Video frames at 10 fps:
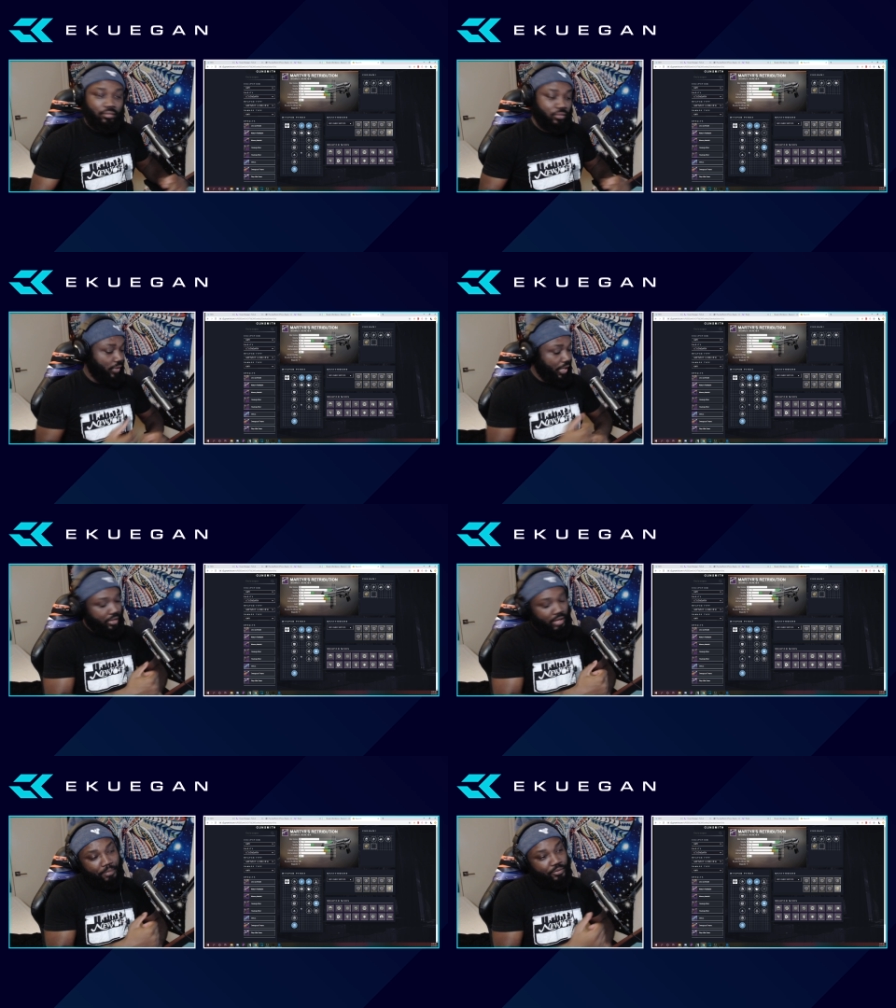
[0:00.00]
right?
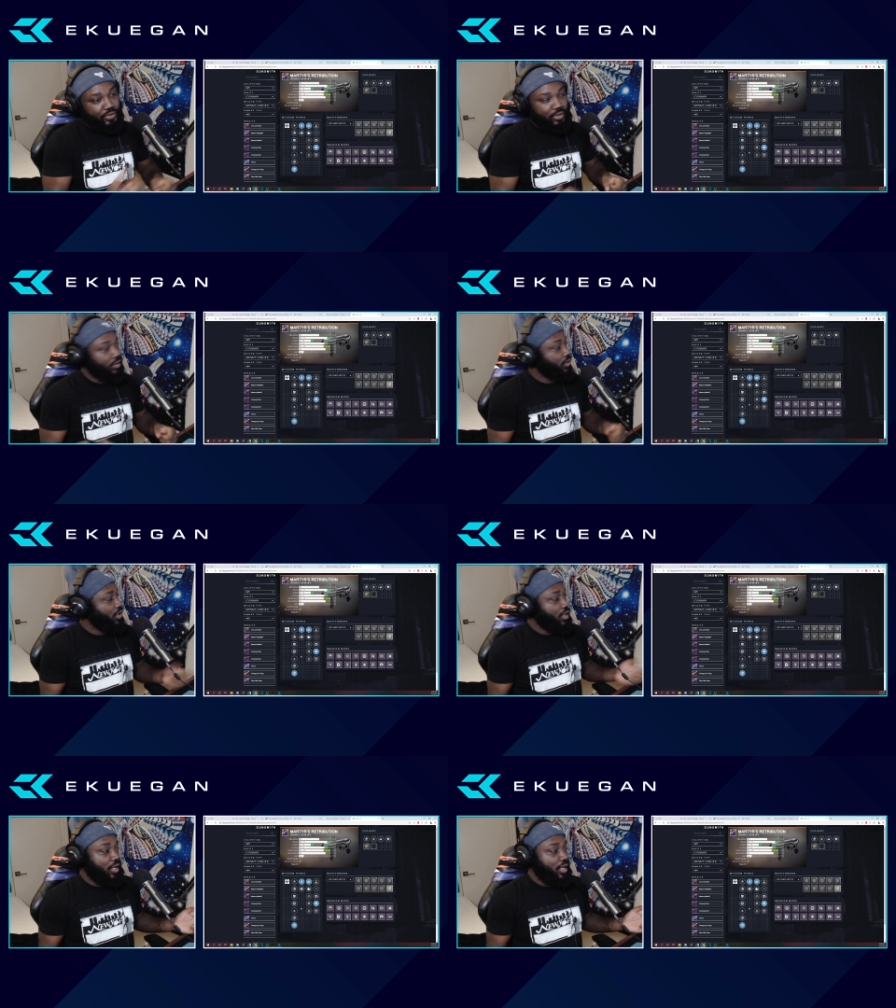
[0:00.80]
I'm just going to
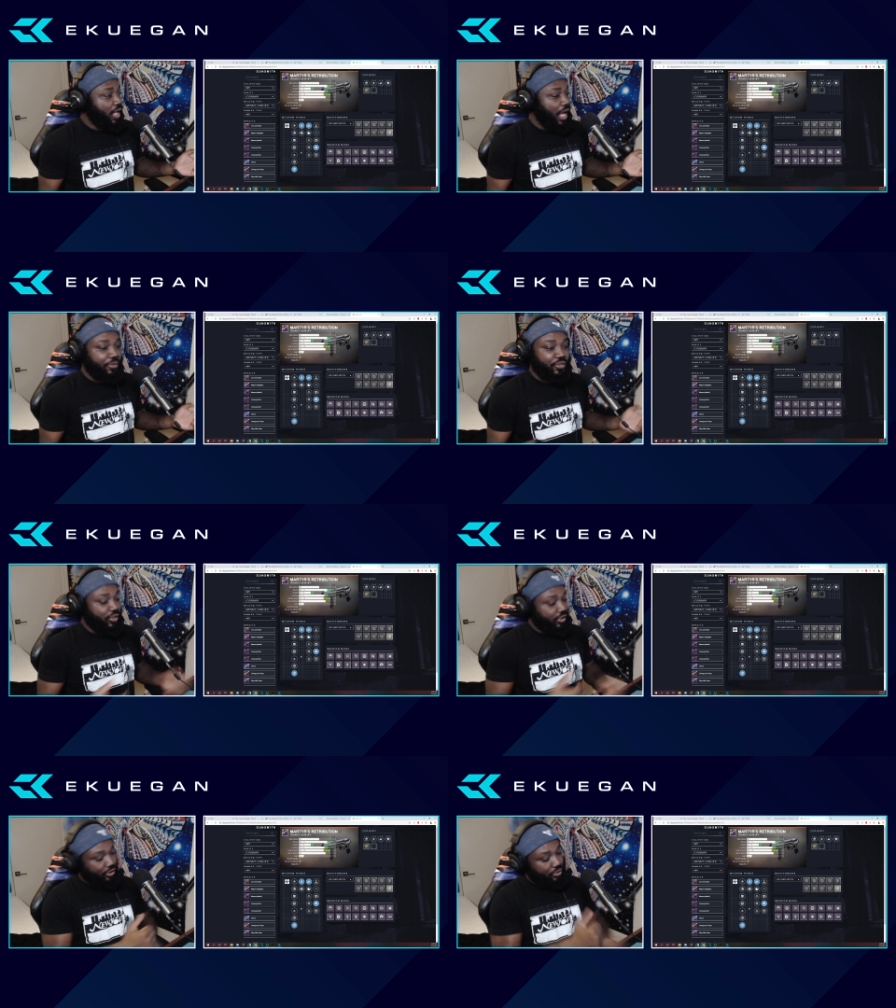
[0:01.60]
I'm just
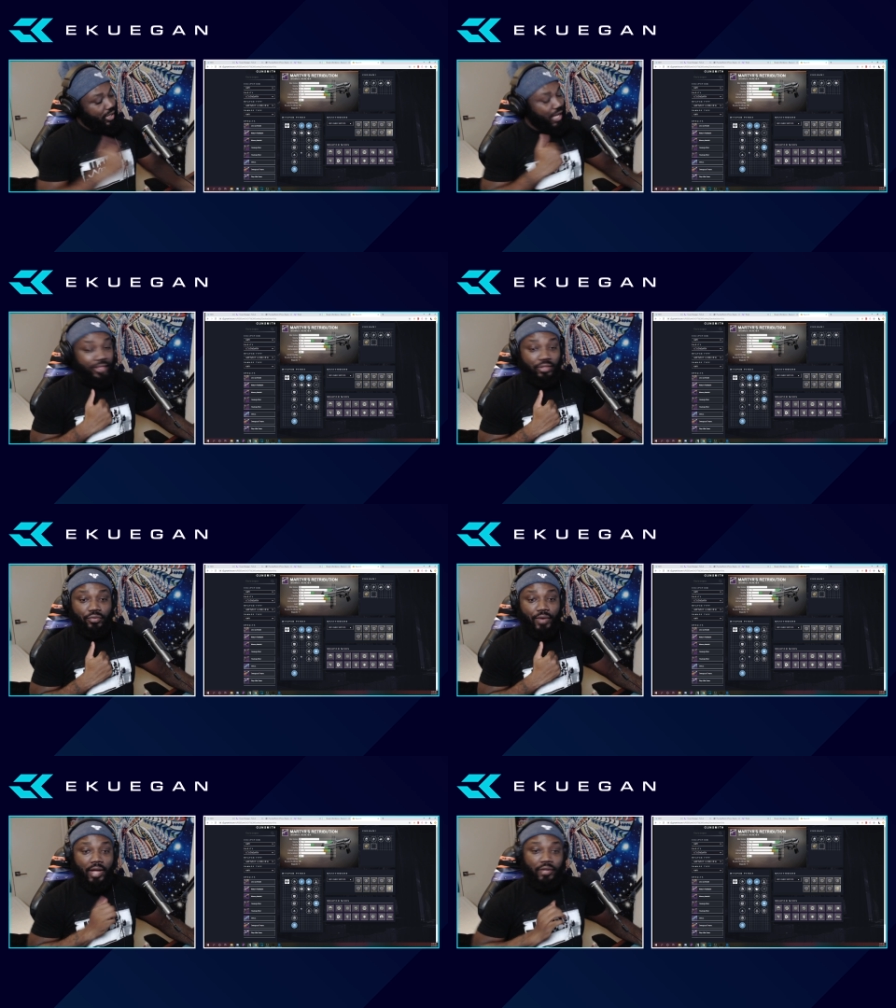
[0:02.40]
gonna shoot it at the
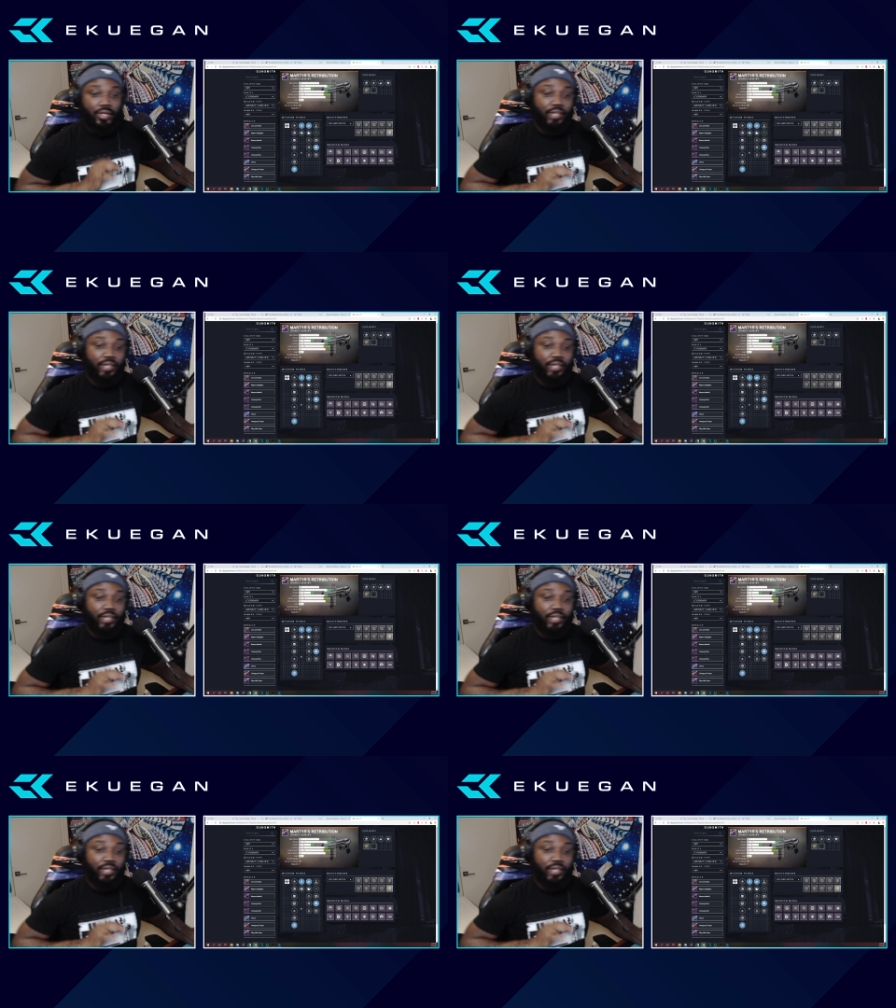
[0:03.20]
ground.